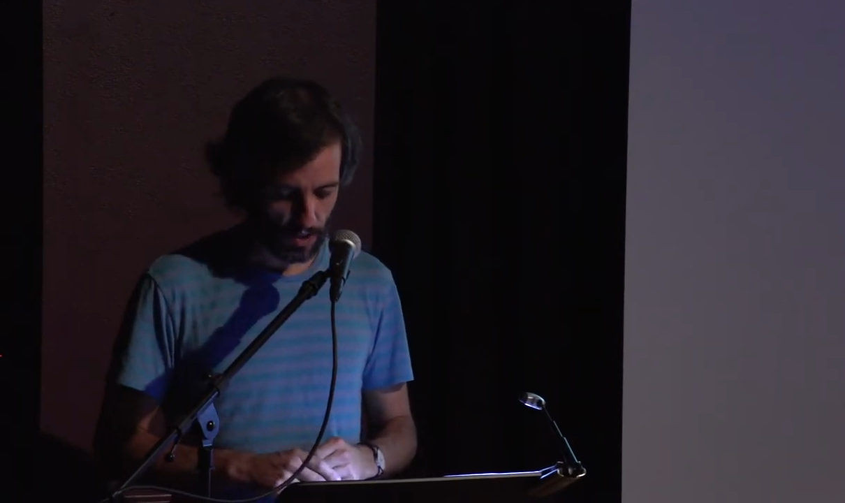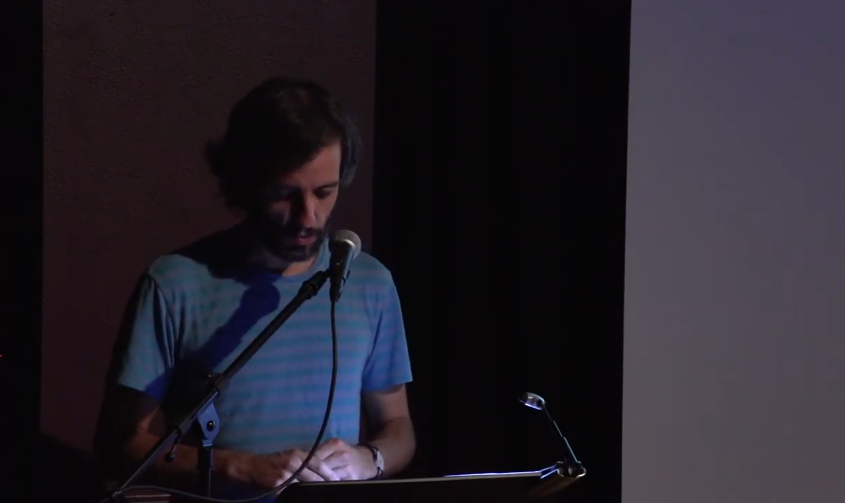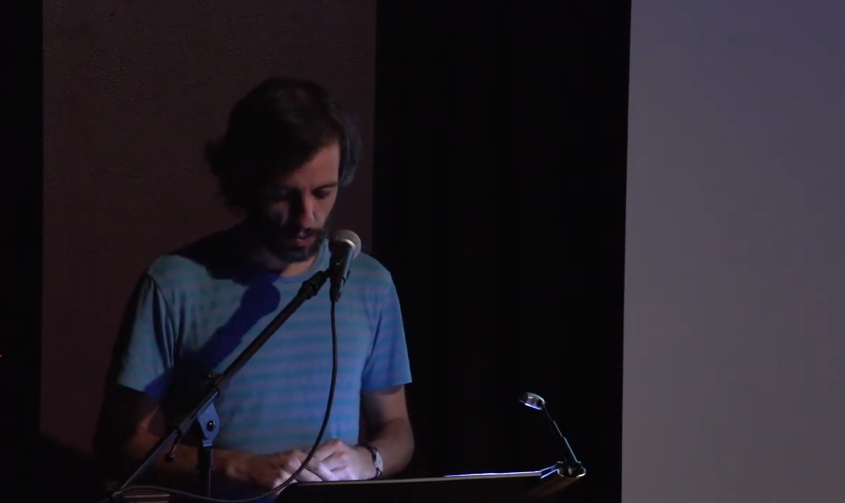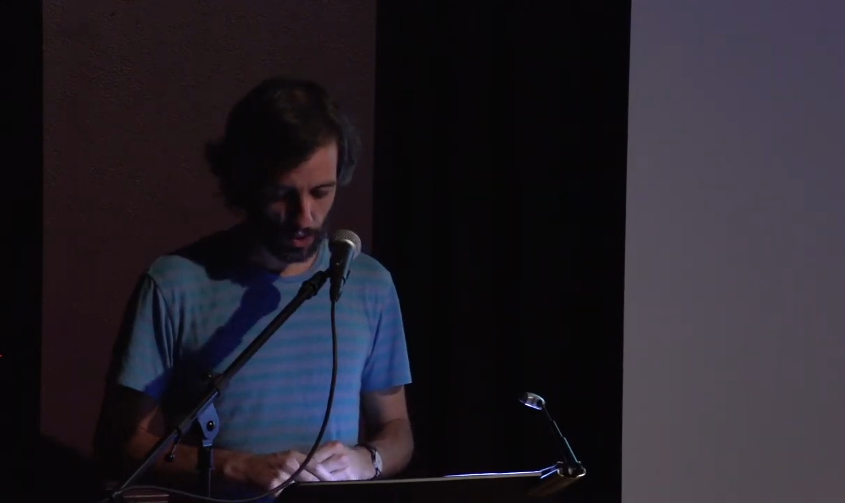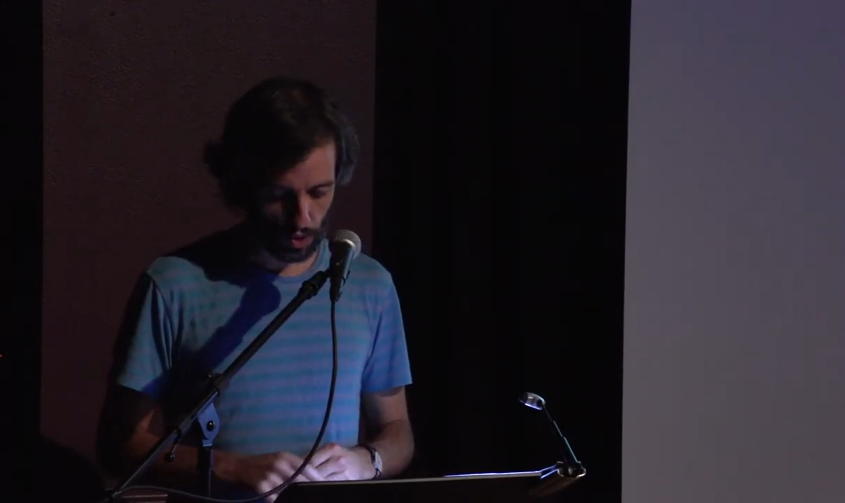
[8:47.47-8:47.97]

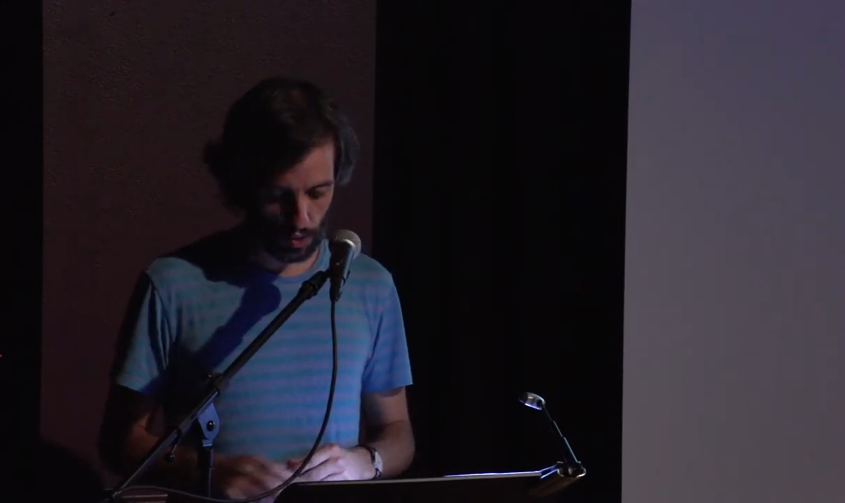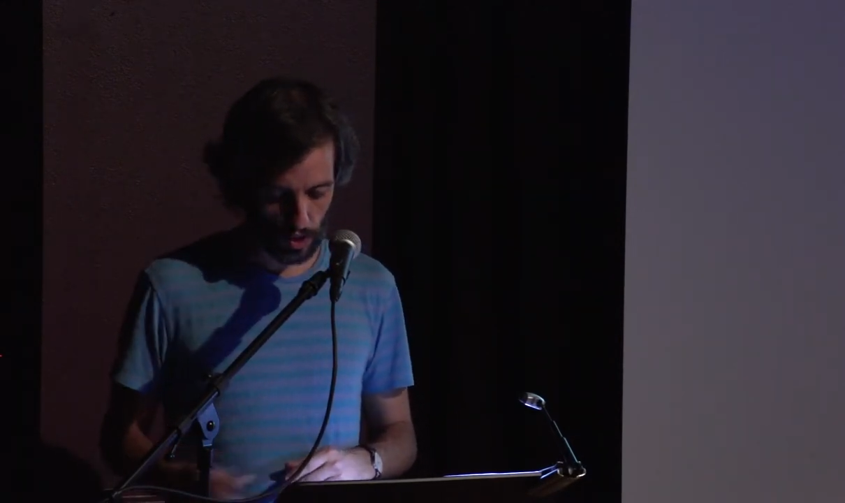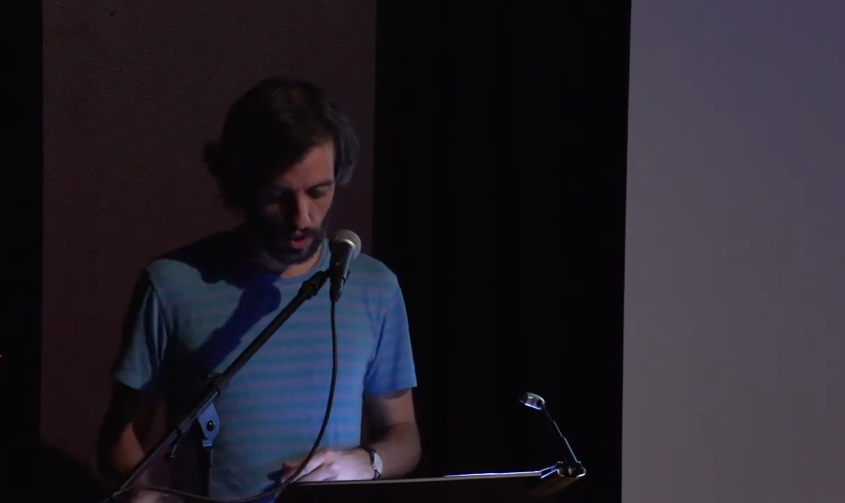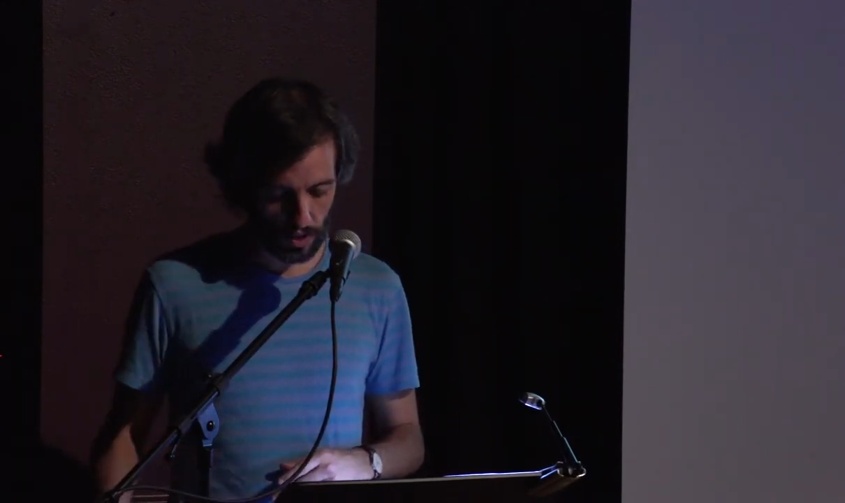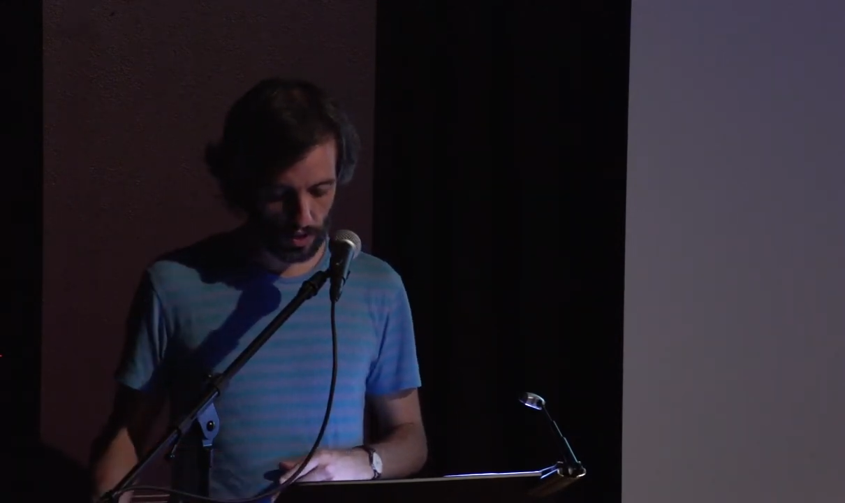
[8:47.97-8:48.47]
to put
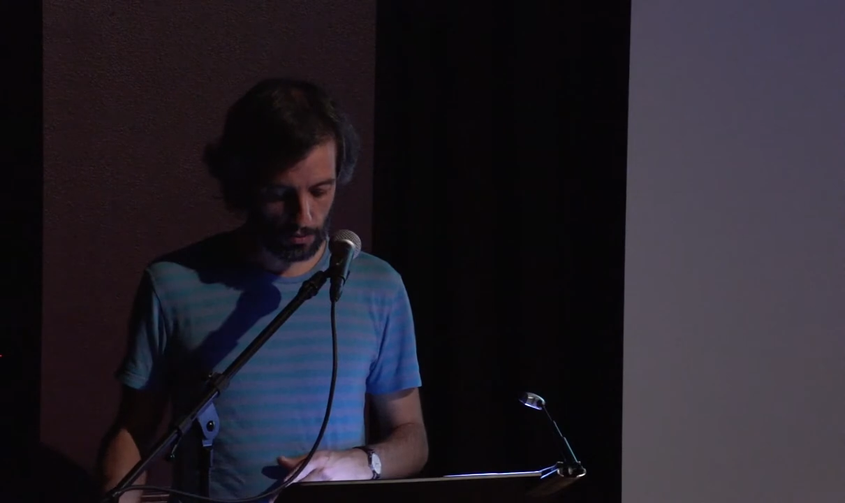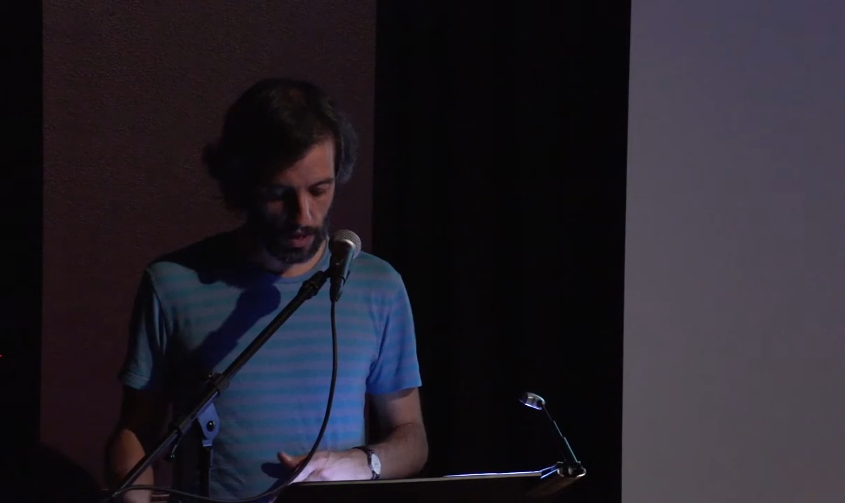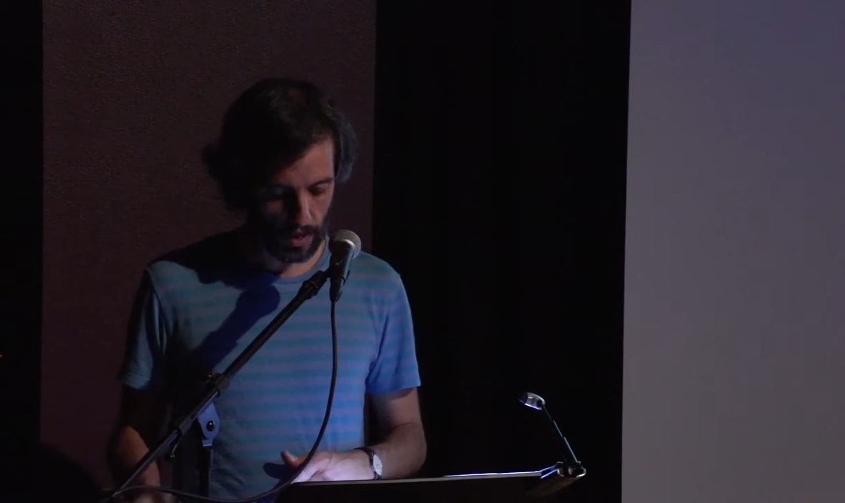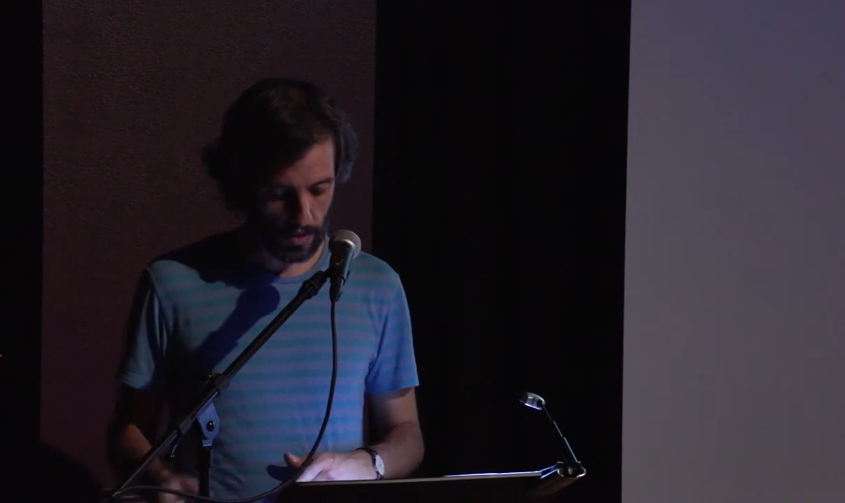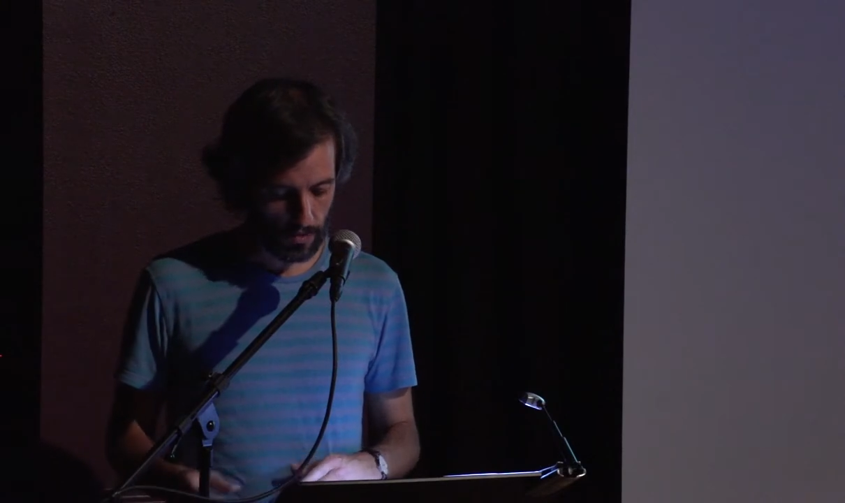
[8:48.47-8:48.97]
Joaquin to
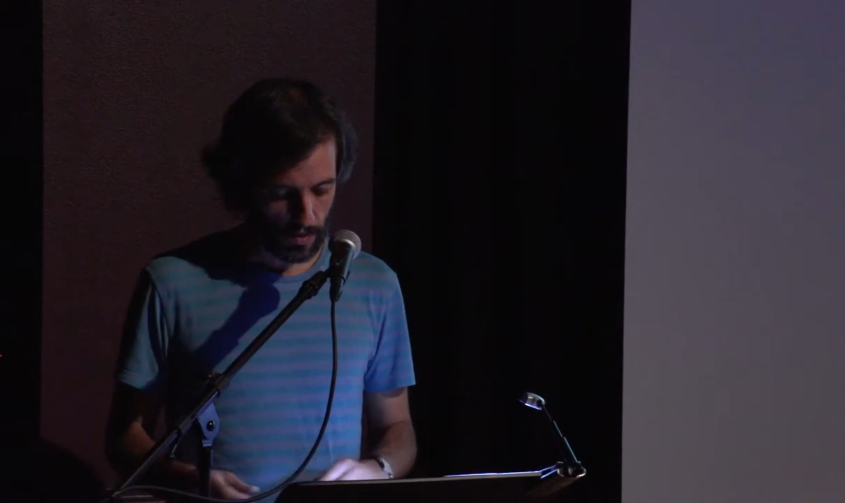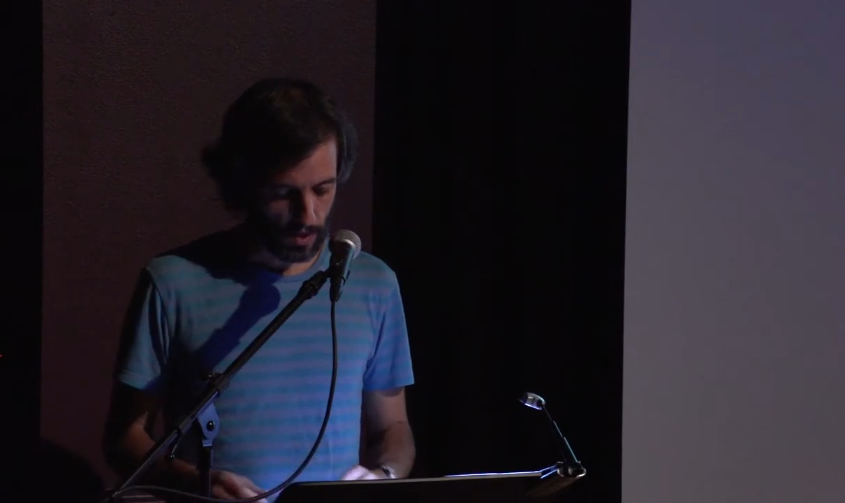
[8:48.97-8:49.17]
bed,